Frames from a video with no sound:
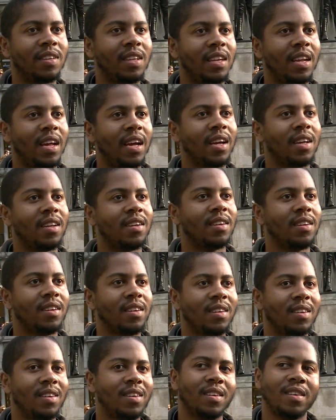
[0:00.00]
today, and
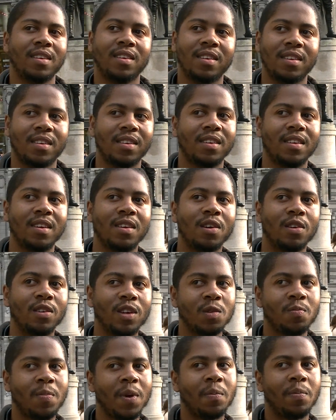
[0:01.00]

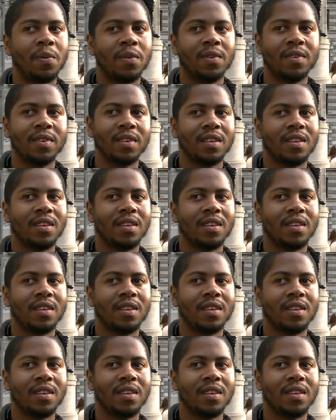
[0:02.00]
these people,